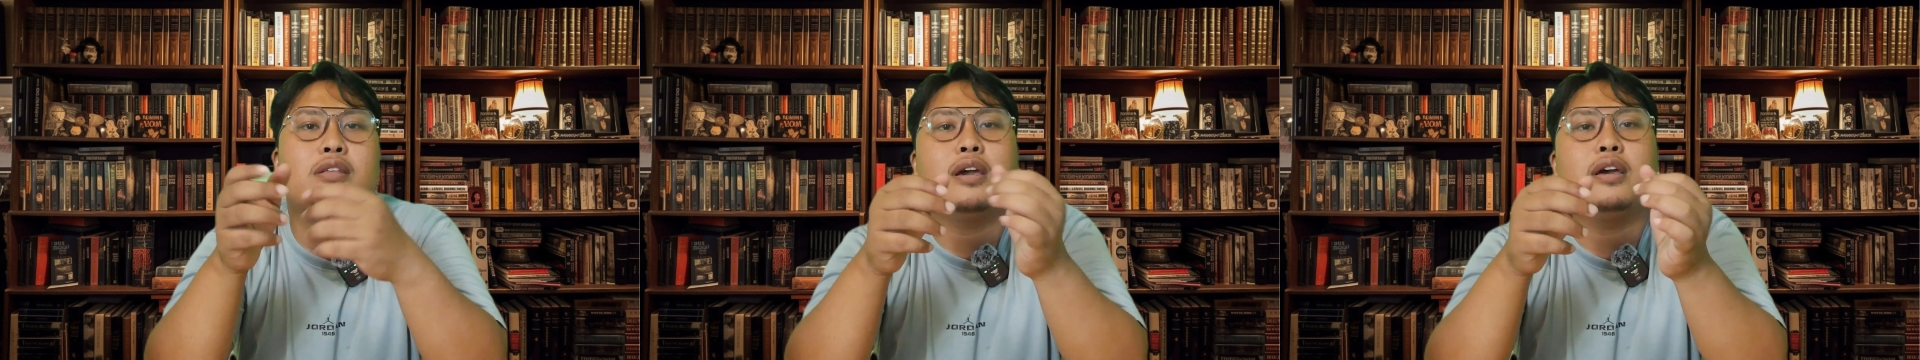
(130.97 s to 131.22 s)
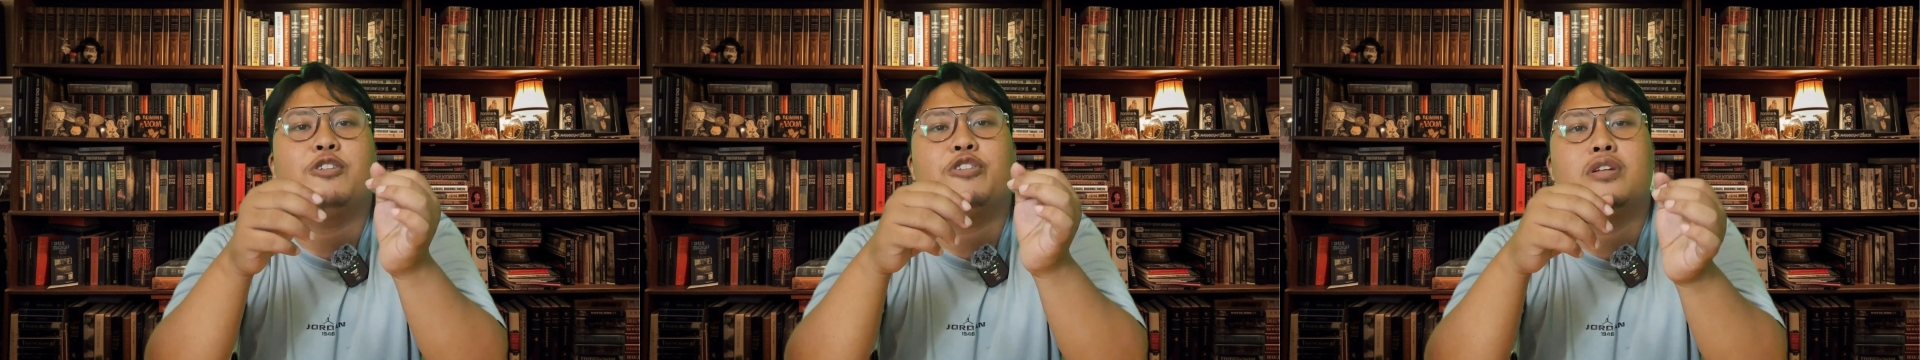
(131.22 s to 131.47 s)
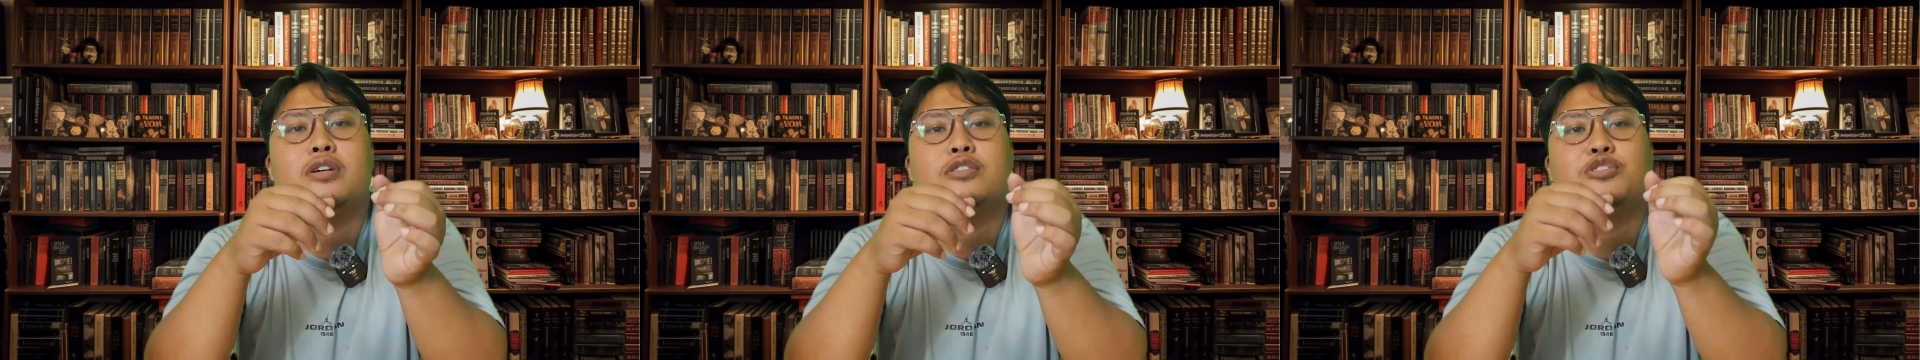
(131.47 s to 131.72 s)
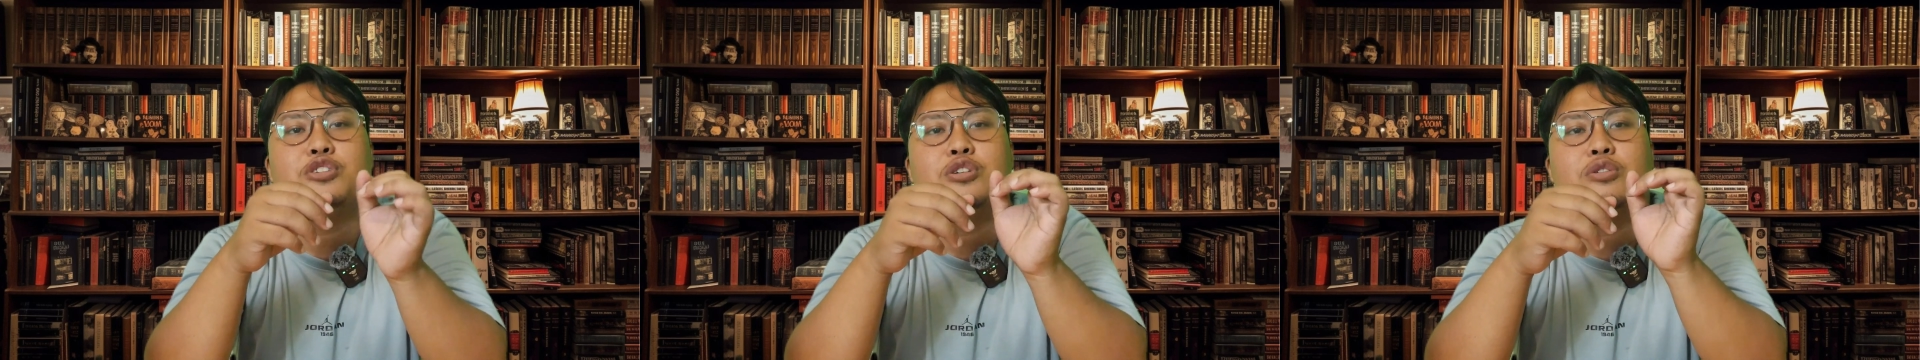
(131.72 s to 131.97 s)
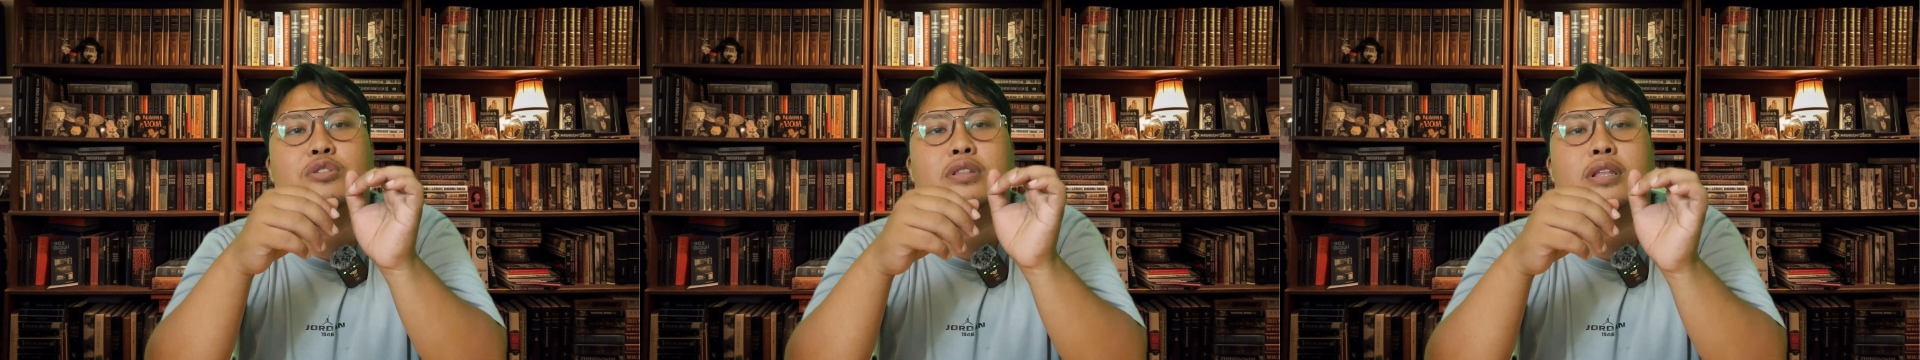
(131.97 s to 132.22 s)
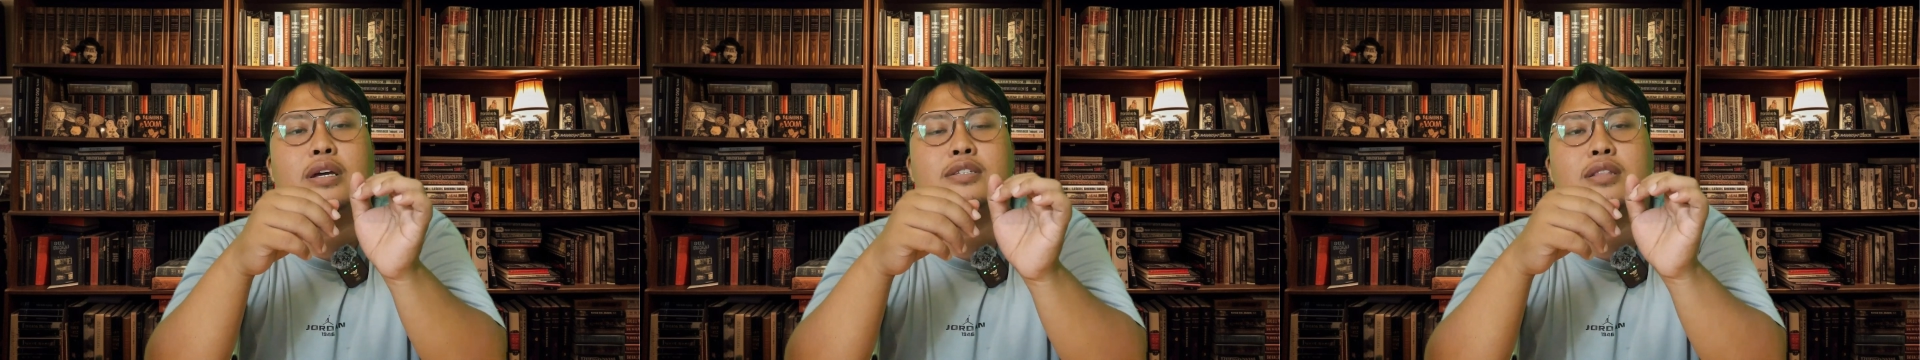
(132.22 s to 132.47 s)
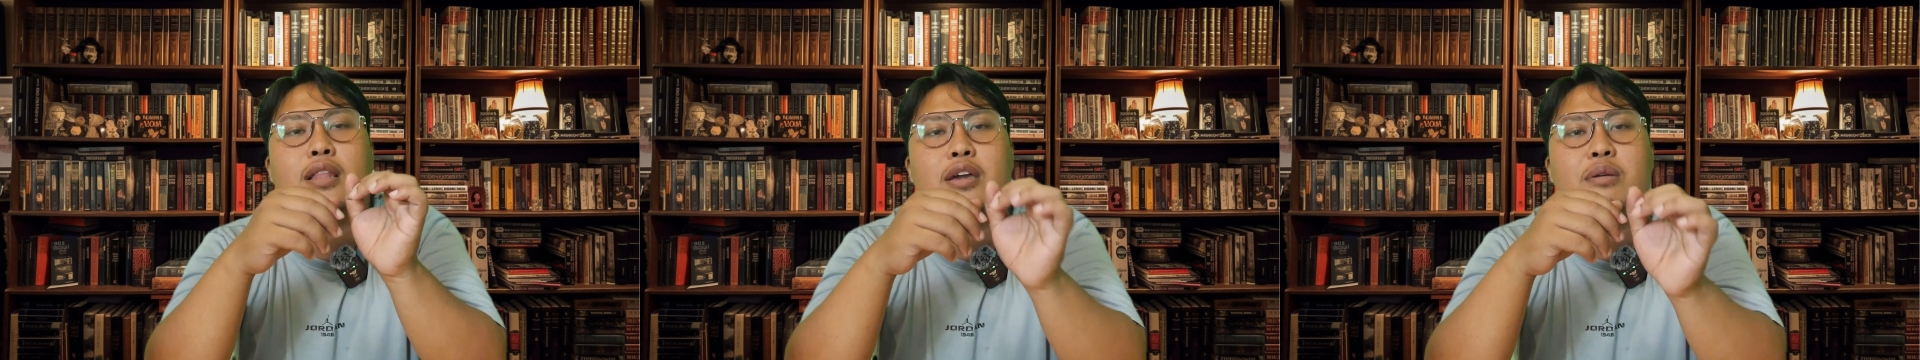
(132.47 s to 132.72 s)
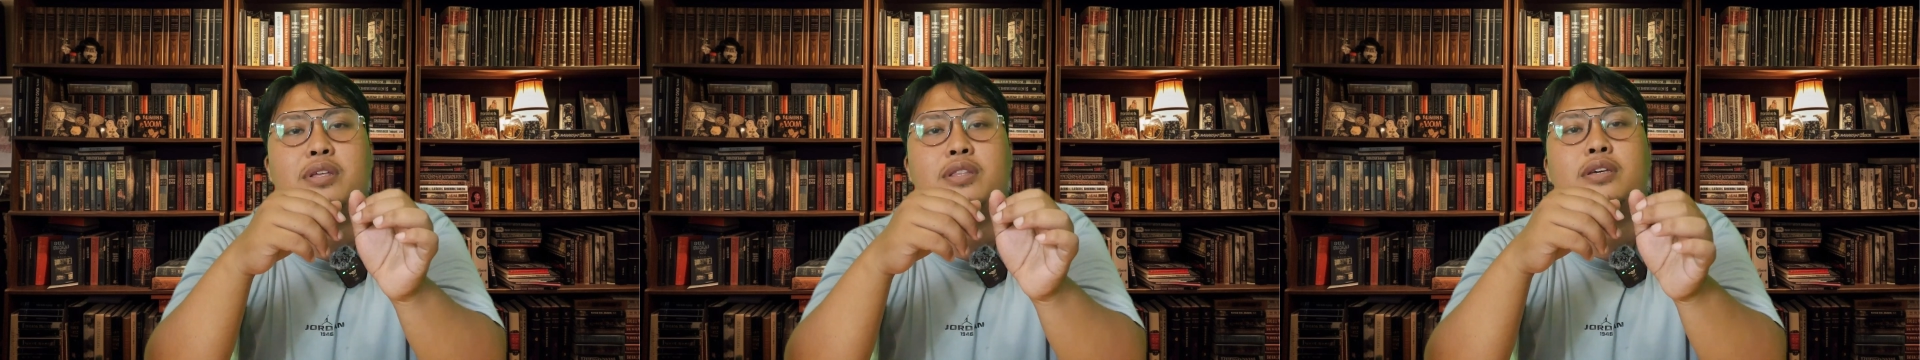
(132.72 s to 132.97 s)
can reduce your tax
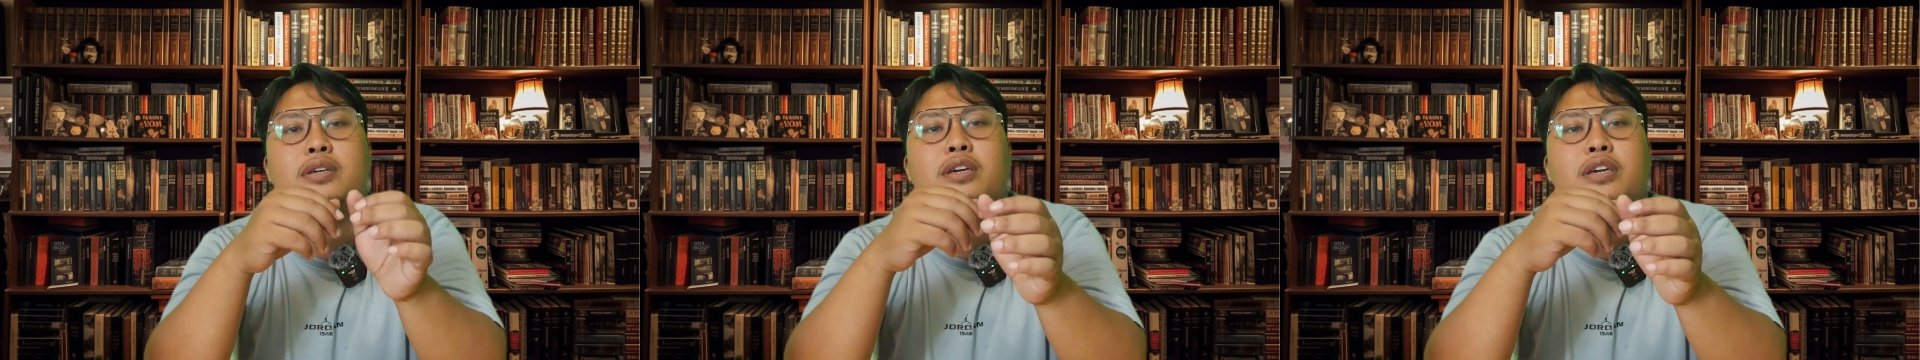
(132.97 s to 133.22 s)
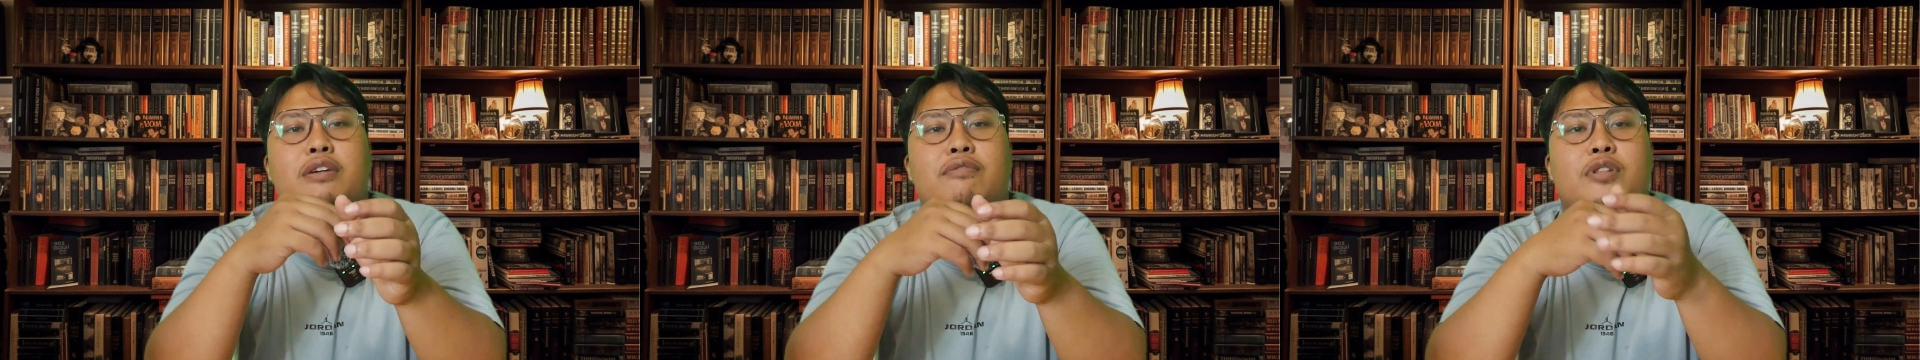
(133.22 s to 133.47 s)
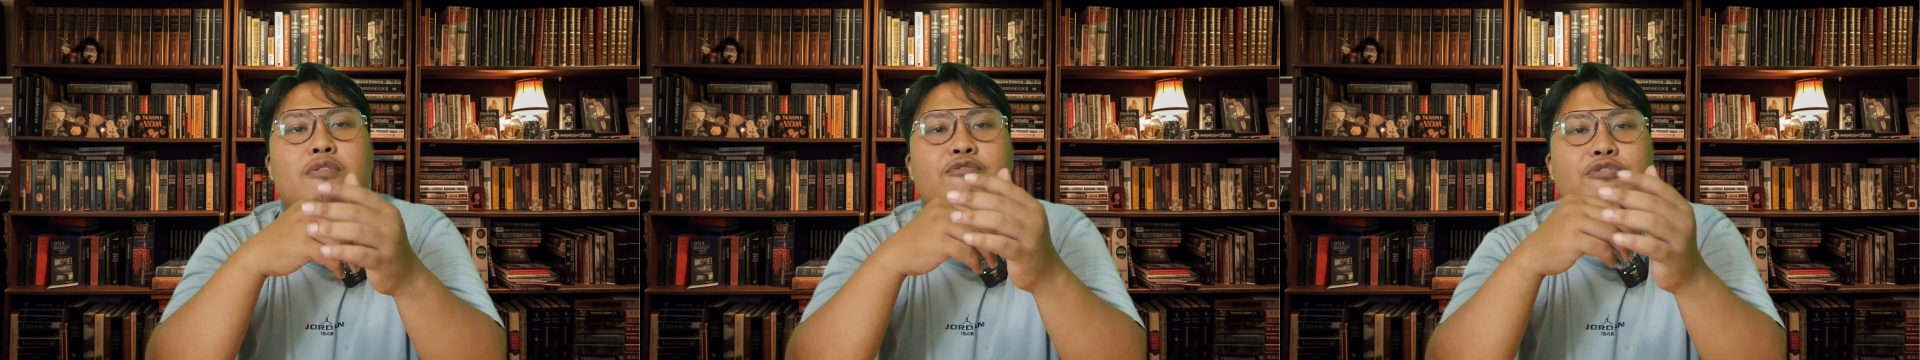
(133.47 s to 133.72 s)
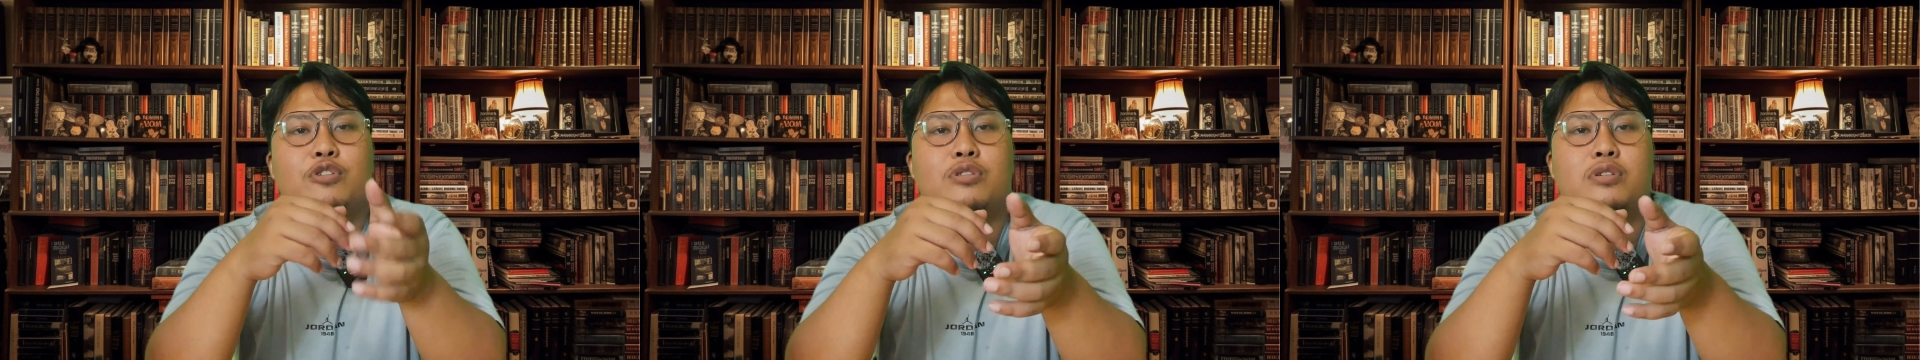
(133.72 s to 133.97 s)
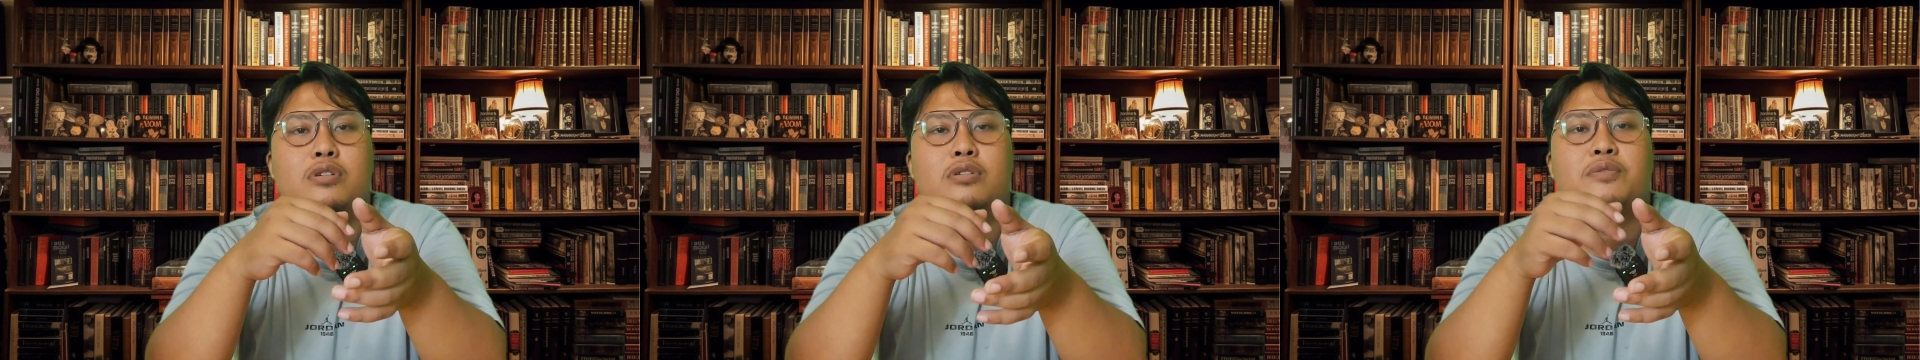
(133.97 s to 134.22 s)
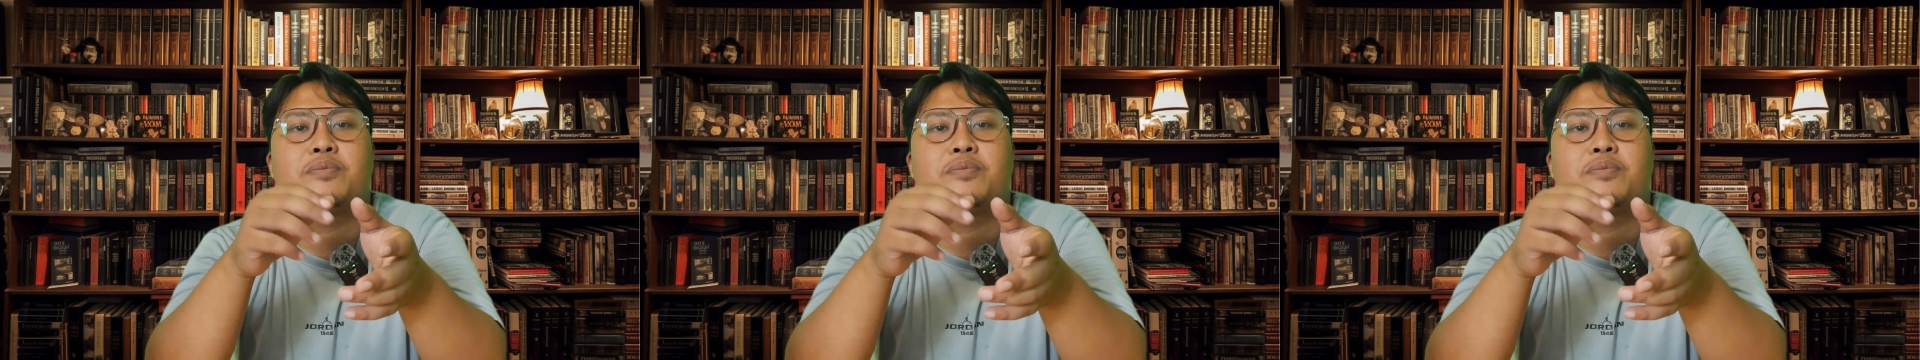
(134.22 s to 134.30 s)
liability even further.